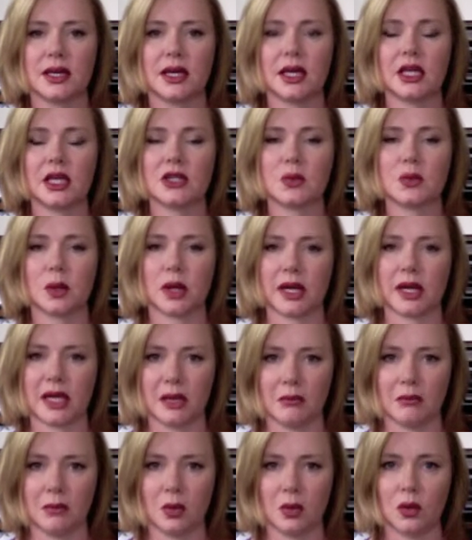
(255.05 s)
is what I
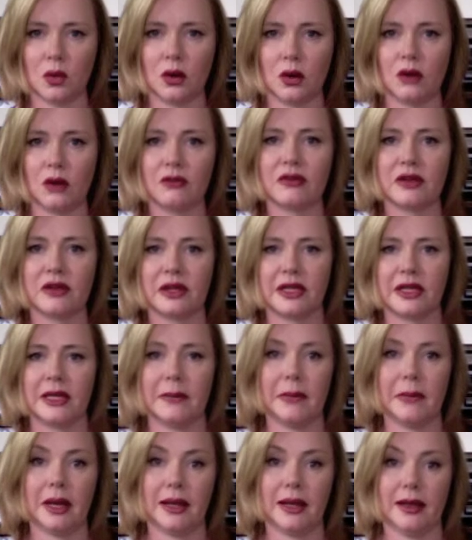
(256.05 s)
get more of
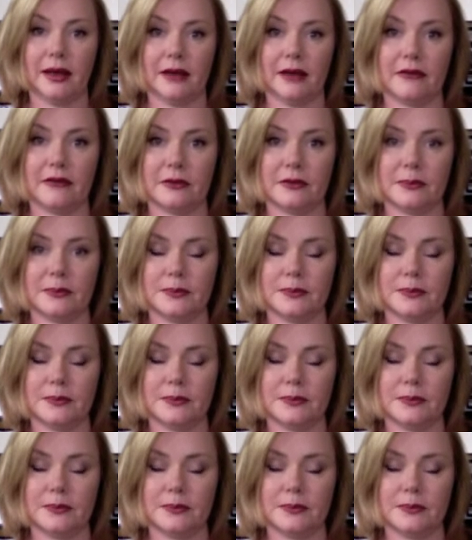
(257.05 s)
in my life.